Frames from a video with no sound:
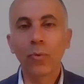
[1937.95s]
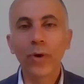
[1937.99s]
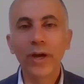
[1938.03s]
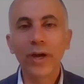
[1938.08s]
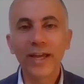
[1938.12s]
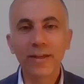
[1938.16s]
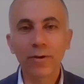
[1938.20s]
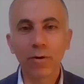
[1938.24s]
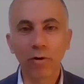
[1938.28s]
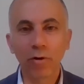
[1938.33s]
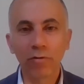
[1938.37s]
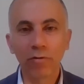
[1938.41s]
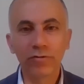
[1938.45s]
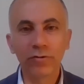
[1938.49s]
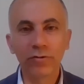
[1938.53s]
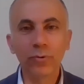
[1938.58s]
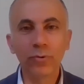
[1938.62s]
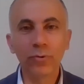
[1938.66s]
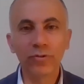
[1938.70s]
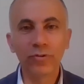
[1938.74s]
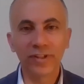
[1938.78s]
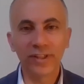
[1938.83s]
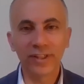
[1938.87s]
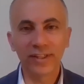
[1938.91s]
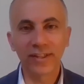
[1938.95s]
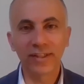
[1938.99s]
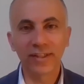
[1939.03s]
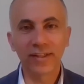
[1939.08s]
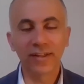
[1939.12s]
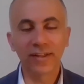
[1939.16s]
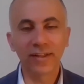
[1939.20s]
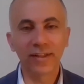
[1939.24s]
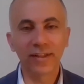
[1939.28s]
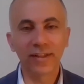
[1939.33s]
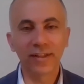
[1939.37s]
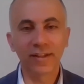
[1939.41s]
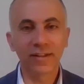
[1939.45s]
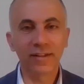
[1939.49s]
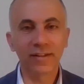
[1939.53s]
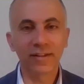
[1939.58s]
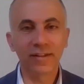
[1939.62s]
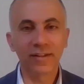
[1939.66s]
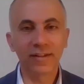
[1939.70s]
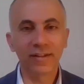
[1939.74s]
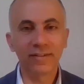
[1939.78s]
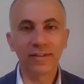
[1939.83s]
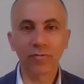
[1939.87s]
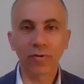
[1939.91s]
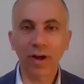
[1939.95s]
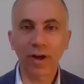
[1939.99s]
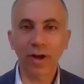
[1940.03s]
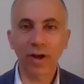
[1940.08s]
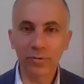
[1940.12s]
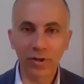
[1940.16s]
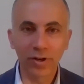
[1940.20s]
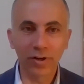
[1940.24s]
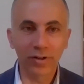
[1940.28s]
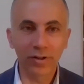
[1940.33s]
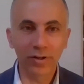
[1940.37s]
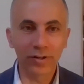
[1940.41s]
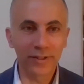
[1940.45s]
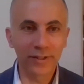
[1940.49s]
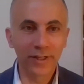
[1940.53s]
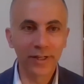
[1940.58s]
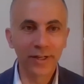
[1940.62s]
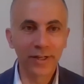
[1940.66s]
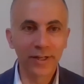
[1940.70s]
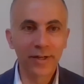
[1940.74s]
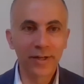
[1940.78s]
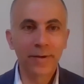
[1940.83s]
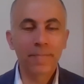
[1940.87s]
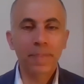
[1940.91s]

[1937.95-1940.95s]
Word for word: way of using uh, this vocabulary,